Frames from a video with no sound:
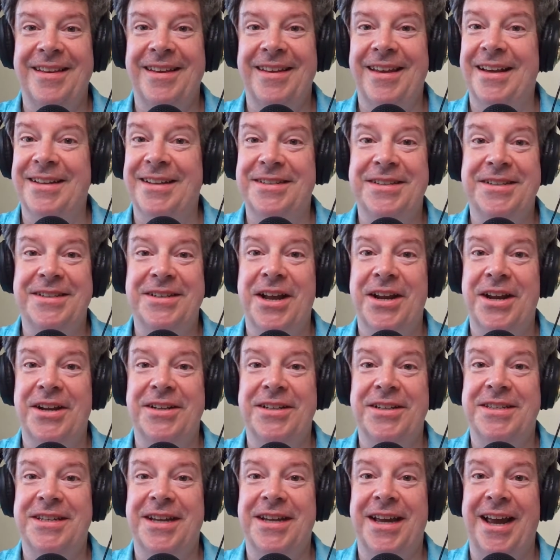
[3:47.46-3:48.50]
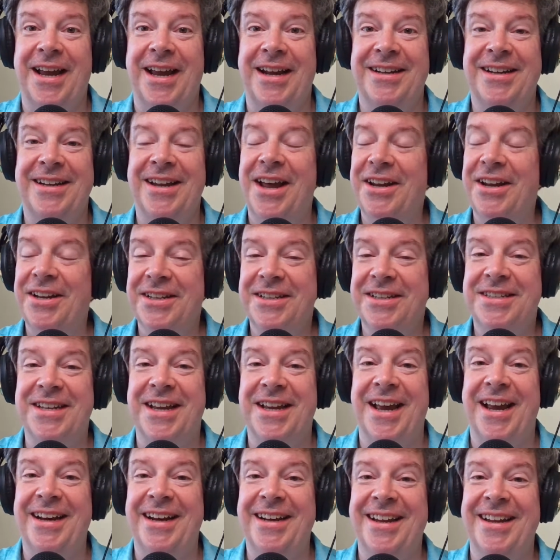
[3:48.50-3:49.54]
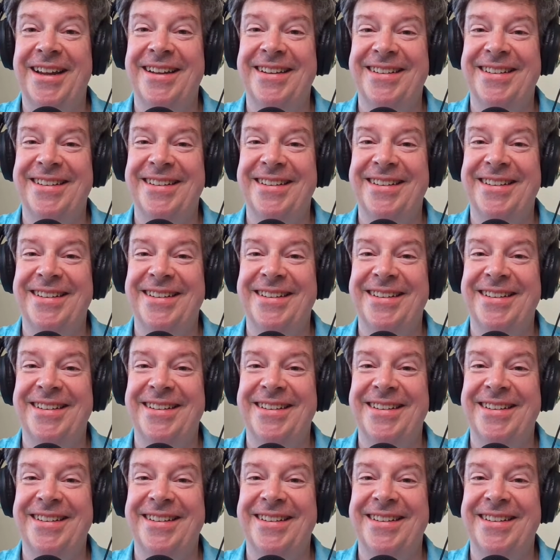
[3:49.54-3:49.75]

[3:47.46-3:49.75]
Yeah, this is not a good sign. Not a good sign.